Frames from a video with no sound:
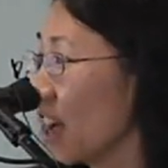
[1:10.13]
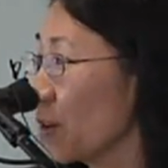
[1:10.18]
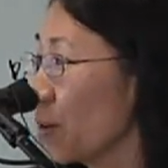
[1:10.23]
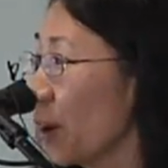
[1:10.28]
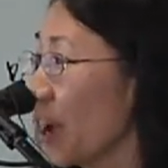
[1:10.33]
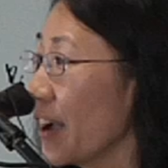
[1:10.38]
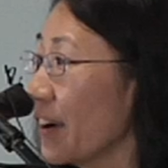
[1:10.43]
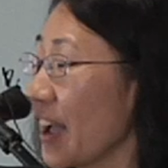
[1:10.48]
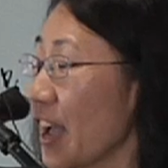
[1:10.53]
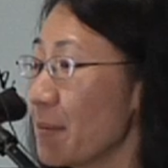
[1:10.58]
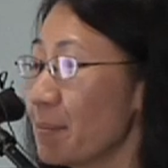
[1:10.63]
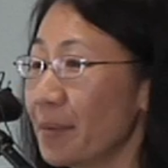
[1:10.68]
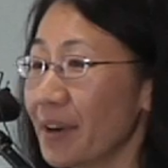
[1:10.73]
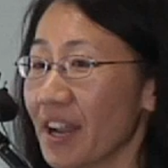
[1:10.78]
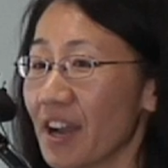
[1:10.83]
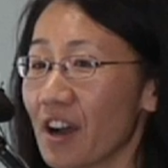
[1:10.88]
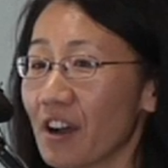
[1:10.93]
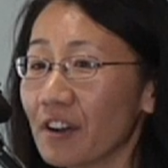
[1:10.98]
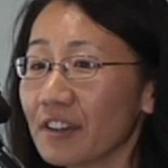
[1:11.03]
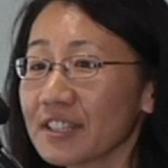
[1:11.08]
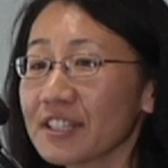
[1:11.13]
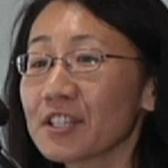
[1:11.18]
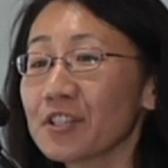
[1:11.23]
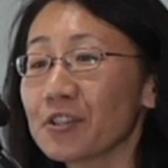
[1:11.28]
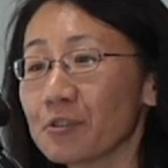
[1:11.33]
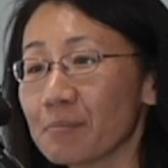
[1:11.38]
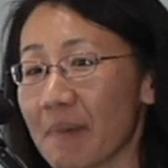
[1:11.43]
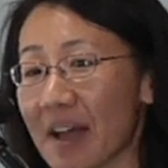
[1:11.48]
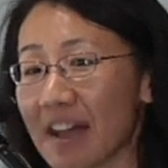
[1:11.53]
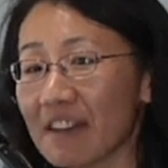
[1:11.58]
quail embryos
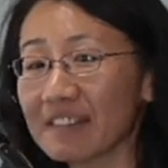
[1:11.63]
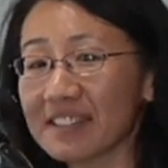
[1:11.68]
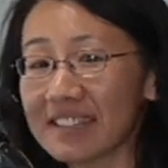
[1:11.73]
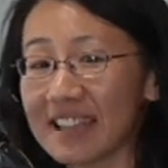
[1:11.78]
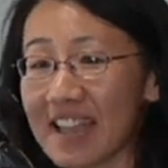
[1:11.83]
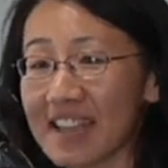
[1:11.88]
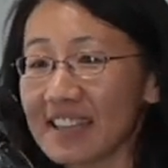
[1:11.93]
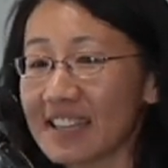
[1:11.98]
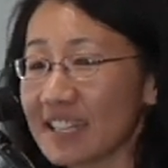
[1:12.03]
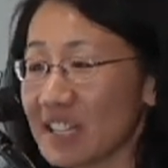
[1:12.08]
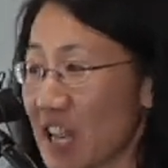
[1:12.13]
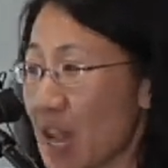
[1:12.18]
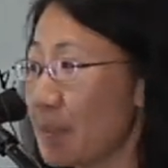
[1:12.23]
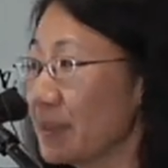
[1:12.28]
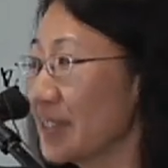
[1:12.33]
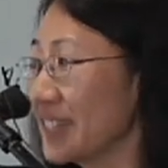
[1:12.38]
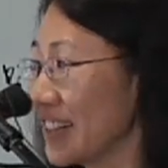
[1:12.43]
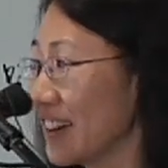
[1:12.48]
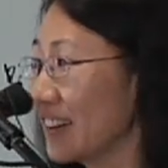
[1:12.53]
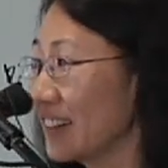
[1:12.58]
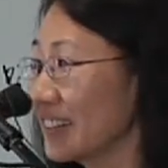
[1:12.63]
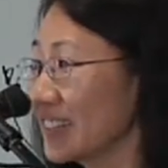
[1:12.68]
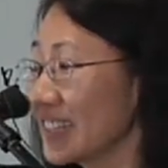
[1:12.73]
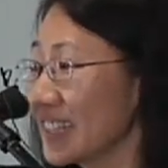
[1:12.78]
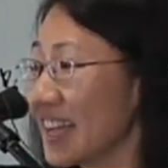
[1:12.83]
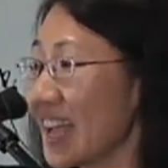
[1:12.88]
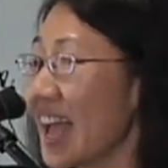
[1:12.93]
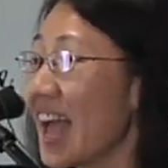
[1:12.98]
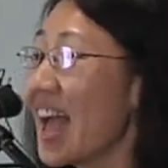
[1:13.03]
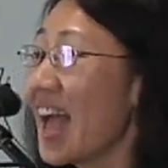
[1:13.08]
to mouse and stem
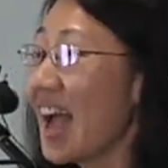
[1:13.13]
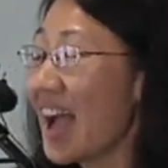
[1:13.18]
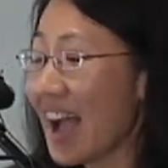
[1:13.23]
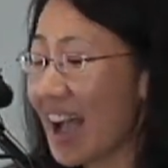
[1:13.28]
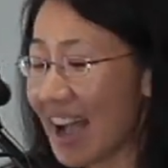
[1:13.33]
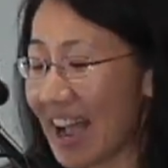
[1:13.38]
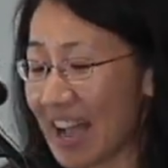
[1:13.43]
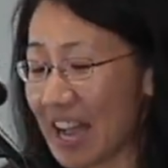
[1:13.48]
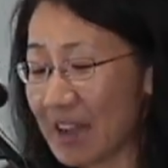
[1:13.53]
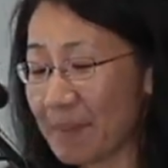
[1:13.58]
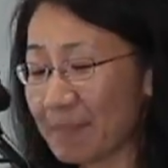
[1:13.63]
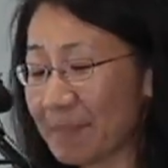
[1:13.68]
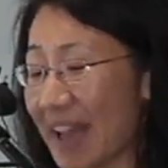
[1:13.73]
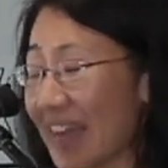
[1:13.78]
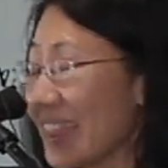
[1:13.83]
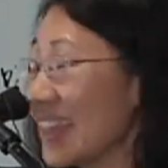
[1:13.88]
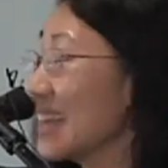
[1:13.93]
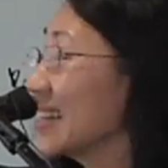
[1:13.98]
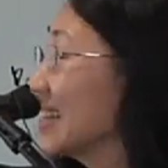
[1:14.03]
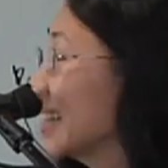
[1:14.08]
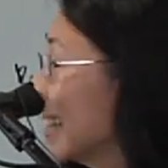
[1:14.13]
cells. I think